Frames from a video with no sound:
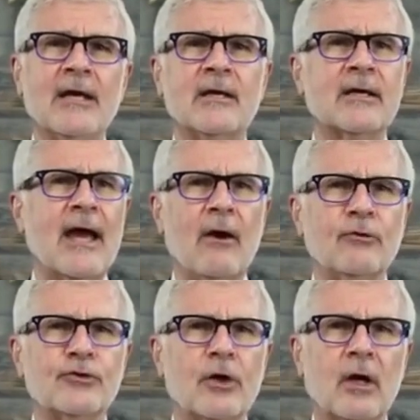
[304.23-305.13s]
cacao
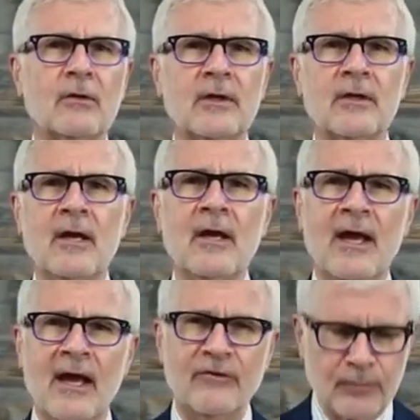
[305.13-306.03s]
chocolate
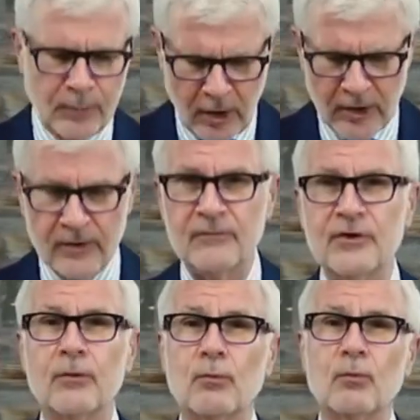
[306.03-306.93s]
as part of
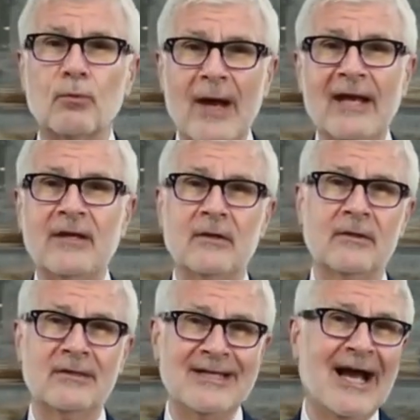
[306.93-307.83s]
your
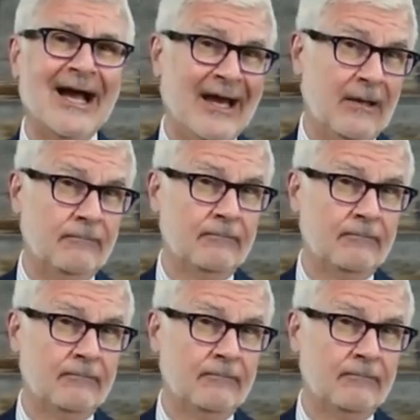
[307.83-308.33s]
regular diet,